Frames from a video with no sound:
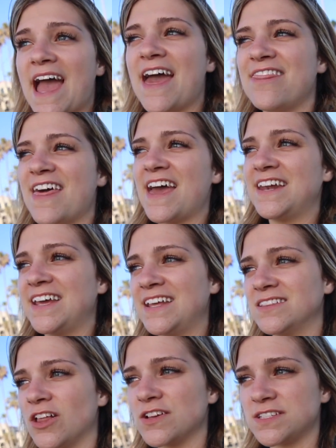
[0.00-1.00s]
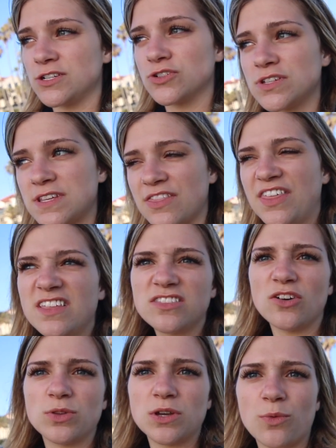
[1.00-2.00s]
And then in Los Angeles, I think
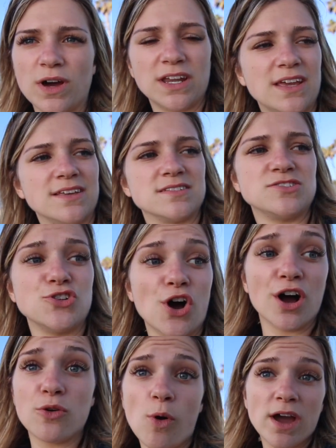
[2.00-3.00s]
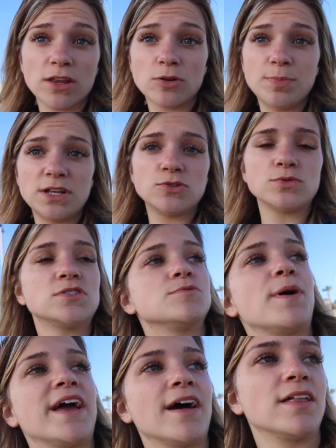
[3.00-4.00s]
the only one is Dockweiler Beach, which
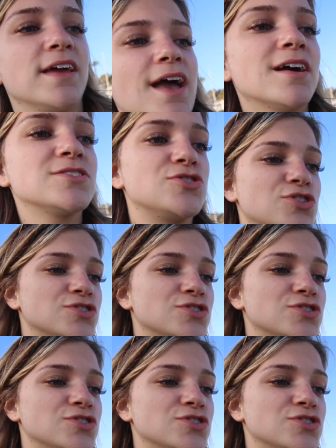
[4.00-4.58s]
is by LAX,